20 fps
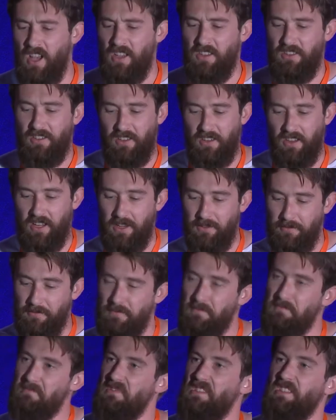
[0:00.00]
you can kind of
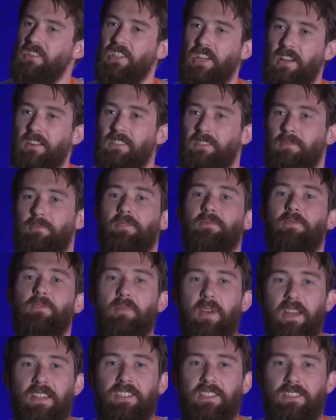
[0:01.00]
chuck some
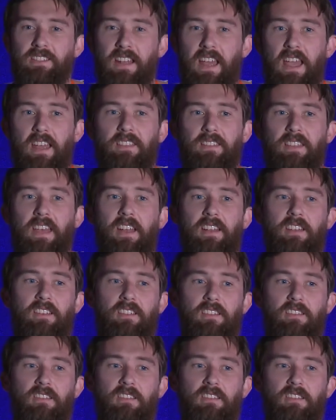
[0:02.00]
information at that